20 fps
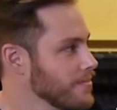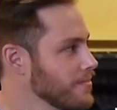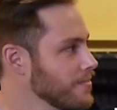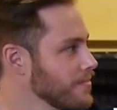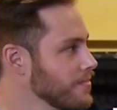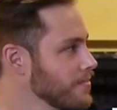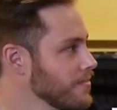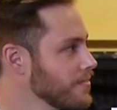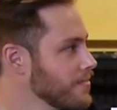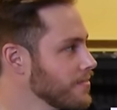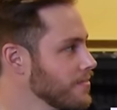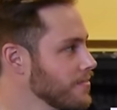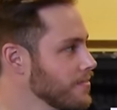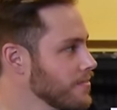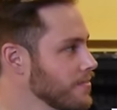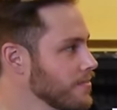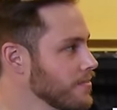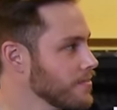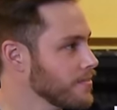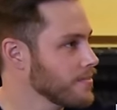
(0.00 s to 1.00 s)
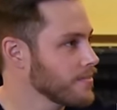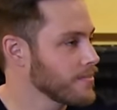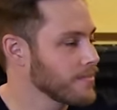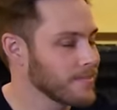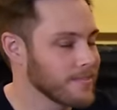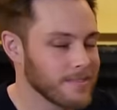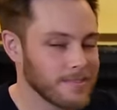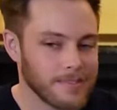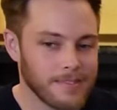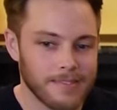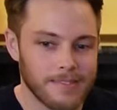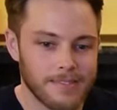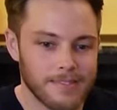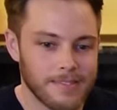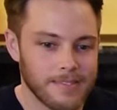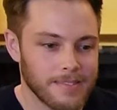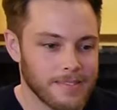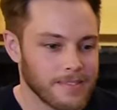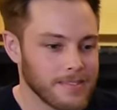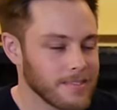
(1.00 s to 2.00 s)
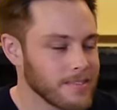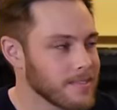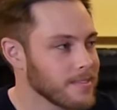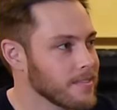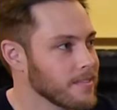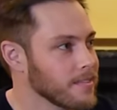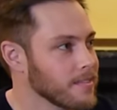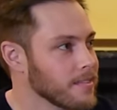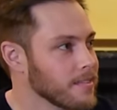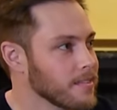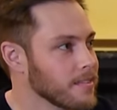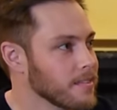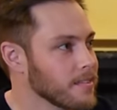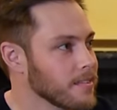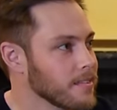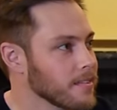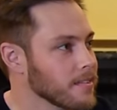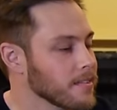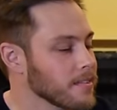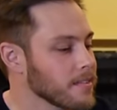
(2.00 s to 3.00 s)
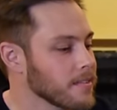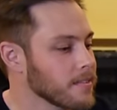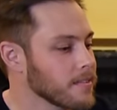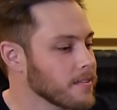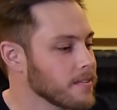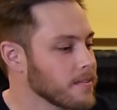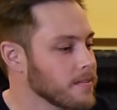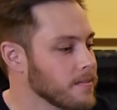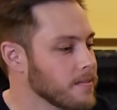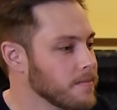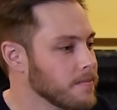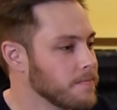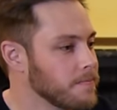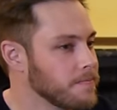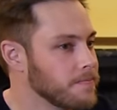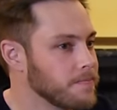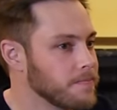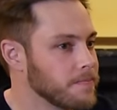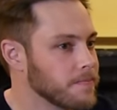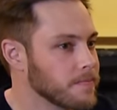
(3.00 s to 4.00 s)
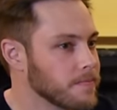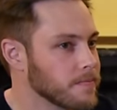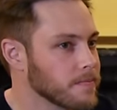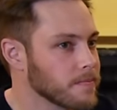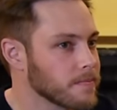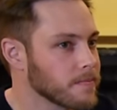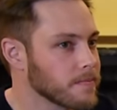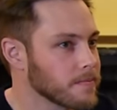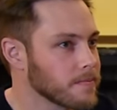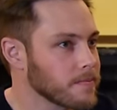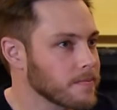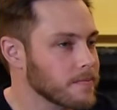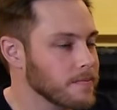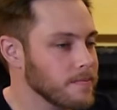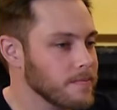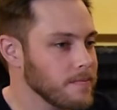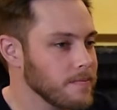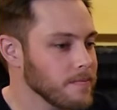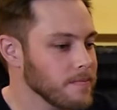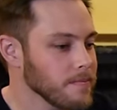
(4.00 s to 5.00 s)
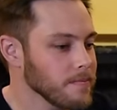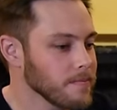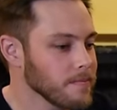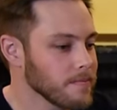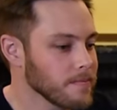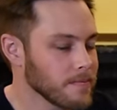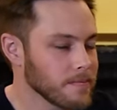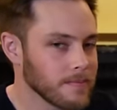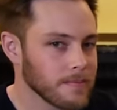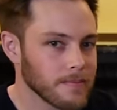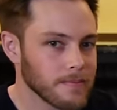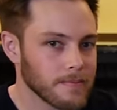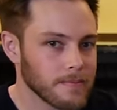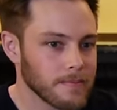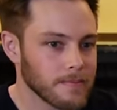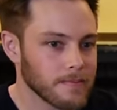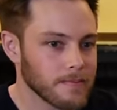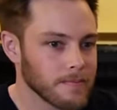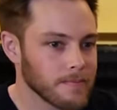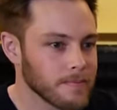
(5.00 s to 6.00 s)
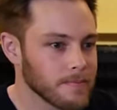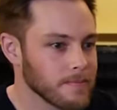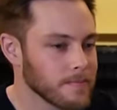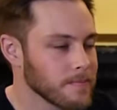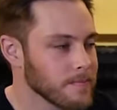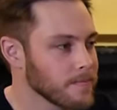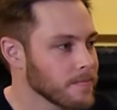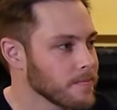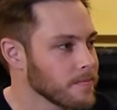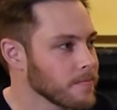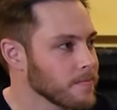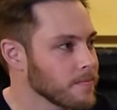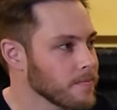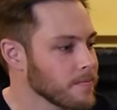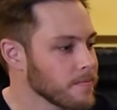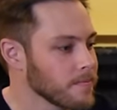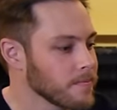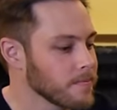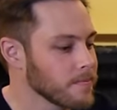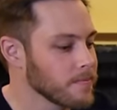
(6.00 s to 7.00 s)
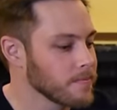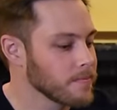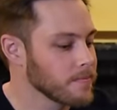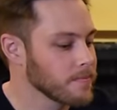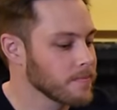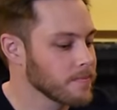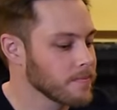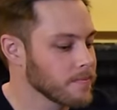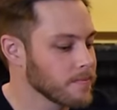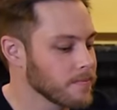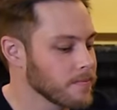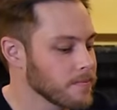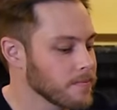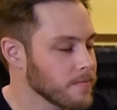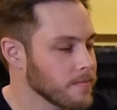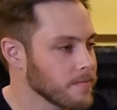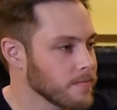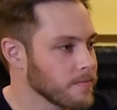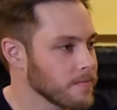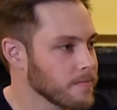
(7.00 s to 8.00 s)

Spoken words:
(silent)